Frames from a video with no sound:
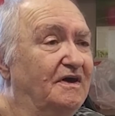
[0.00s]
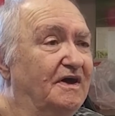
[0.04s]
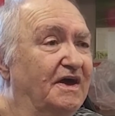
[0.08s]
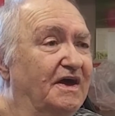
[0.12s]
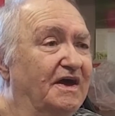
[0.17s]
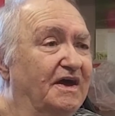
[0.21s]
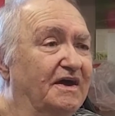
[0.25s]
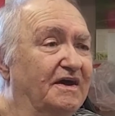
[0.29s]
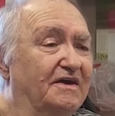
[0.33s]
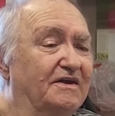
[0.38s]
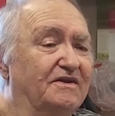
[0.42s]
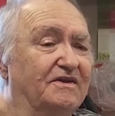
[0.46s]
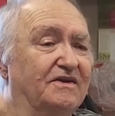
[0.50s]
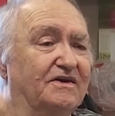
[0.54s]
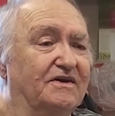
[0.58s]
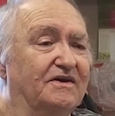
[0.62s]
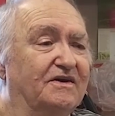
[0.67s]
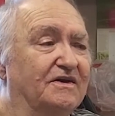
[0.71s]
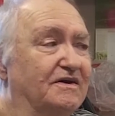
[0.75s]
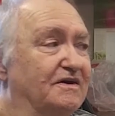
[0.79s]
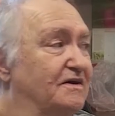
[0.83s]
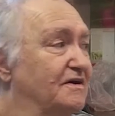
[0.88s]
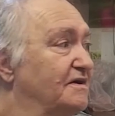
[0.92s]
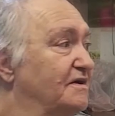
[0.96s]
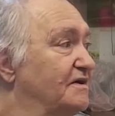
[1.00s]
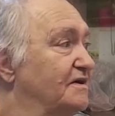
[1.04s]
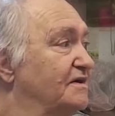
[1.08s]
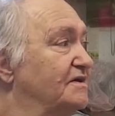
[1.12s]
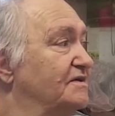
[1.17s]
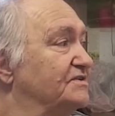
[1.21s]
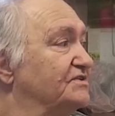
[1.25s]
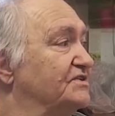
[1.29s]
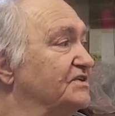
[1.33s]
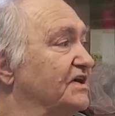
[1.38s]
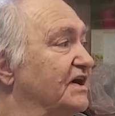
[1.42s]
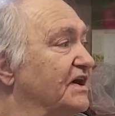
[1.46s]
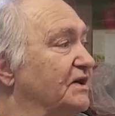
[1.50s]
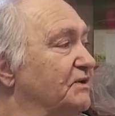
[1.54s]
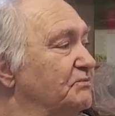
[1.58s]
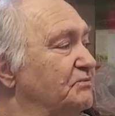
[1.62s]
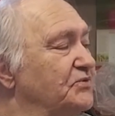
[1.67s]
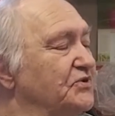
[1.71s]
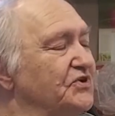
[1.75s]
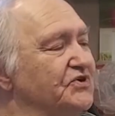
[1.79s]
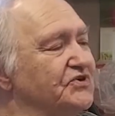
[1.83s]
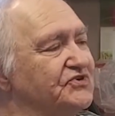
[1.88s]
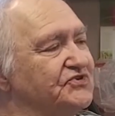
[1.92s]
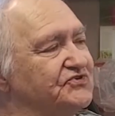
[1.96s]
and uh,
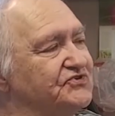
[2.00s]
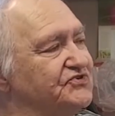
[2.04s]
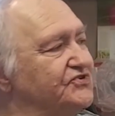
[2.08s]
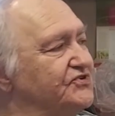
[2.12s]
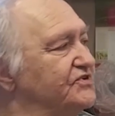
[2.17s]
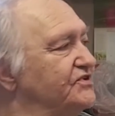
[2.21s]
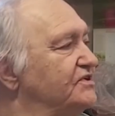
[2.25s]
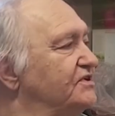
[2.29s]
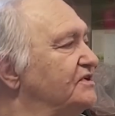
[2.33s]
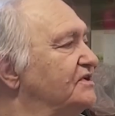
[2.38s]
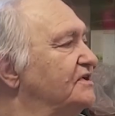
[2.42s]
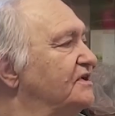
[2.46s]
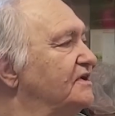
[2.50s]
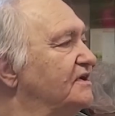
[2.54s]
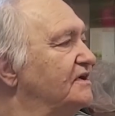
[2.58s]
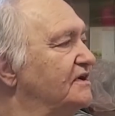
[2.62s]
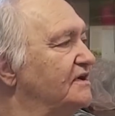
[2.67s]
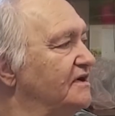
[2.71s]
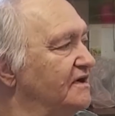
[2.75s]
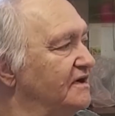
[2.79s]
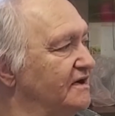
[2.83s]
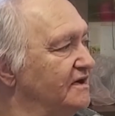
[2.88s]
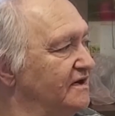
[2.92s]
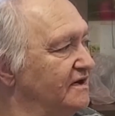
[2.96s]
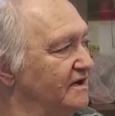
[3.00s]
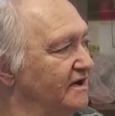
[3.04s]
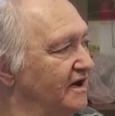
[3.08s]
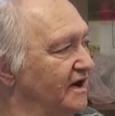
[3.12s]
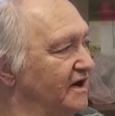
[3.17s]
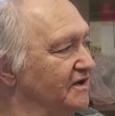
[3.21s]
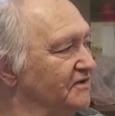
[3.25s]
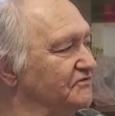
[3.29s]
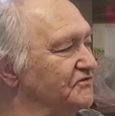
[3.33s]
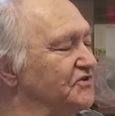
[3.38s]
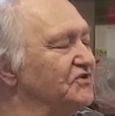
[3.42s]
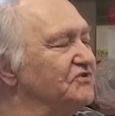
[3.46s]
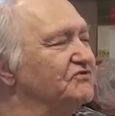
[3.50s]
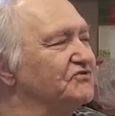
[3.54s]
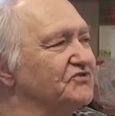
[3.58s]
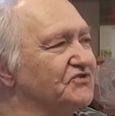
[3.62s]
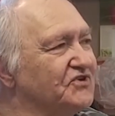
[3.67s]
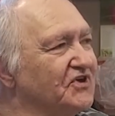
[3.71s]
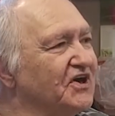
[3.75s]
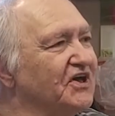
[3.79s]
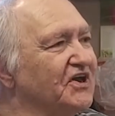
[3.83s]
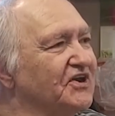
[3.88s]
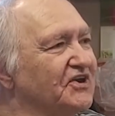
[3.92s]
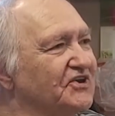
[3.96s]
tablets. I've
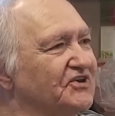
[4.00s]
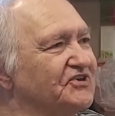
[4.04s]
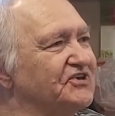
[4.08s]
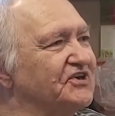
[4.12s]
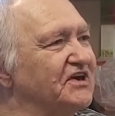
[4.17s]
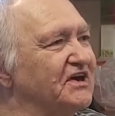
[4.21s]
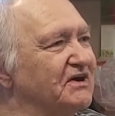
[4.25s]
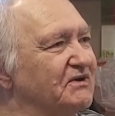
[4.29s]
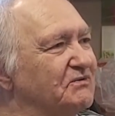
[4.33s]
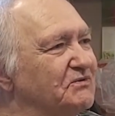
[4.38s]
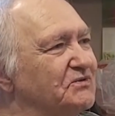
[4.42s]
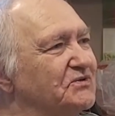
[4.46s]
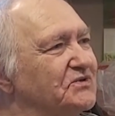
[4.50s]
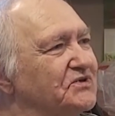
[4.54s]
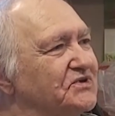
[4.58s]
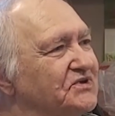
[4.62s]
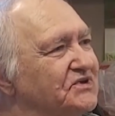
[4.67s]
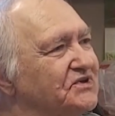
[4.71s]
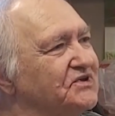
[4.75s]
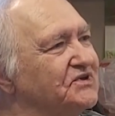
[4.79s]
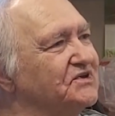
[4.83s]
even got a tablet.